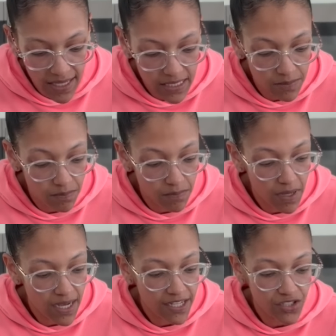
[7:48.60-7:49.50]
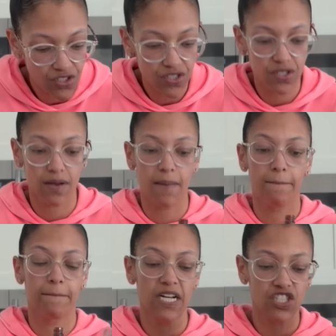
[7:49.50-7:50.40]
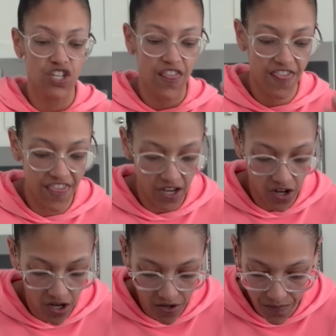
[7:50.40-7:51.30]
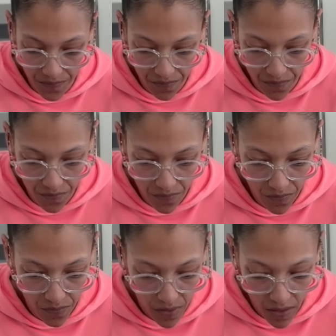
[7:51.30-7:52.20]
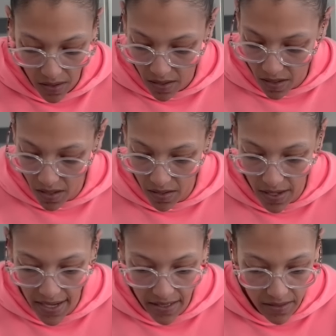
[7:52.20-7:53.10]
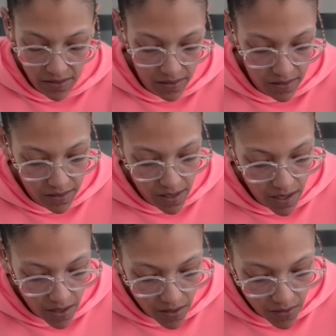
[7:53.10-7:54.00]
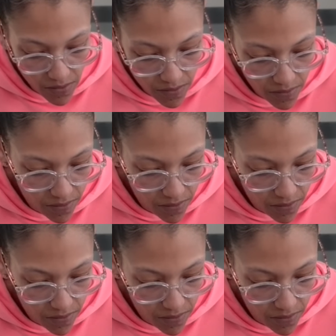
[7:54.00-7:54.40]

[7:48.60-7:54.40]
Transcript: it's much thicker. All right, so I'm